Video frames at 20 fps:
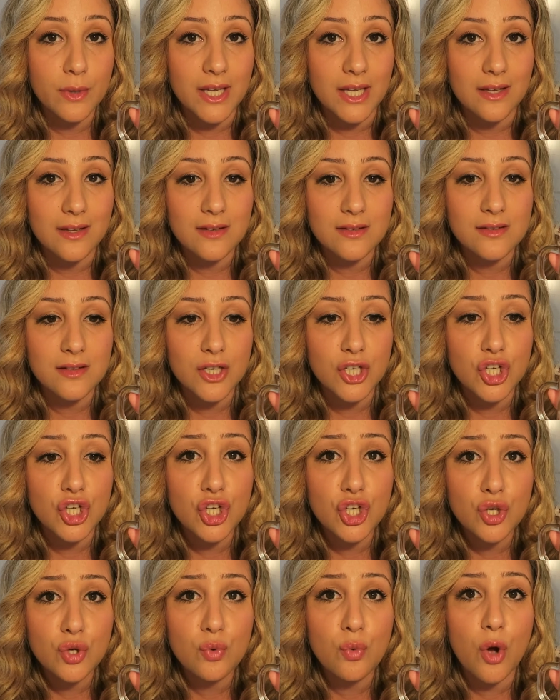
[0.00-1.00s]
weeks,
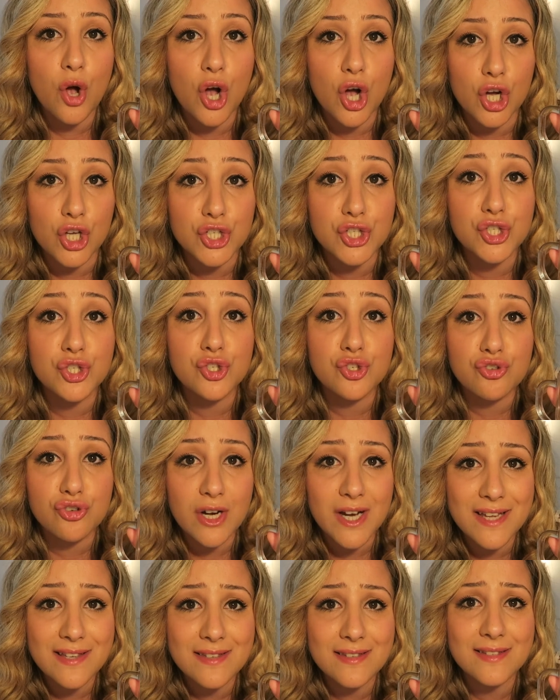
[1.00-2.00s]
you are
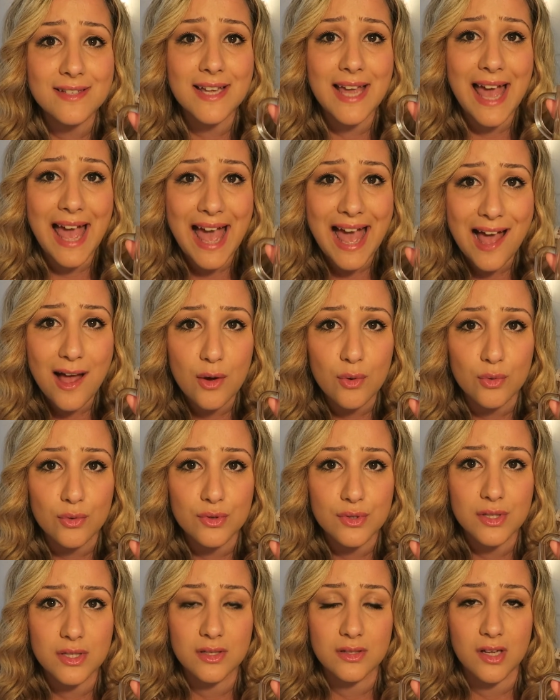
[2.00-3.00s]
stressed
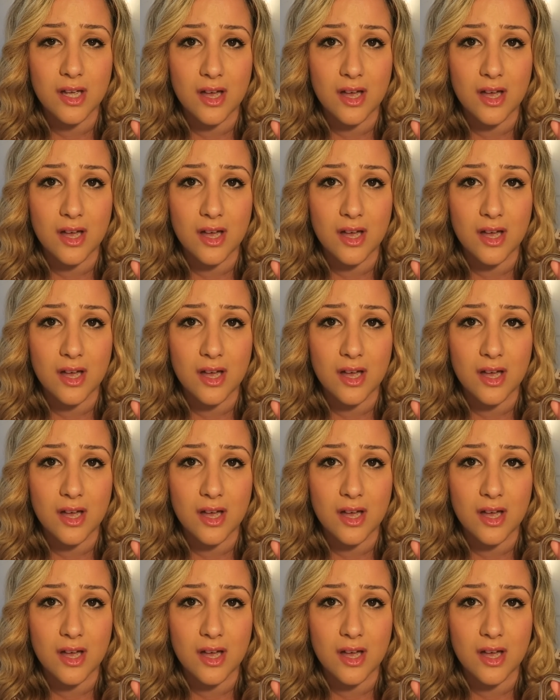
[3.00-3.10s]
out,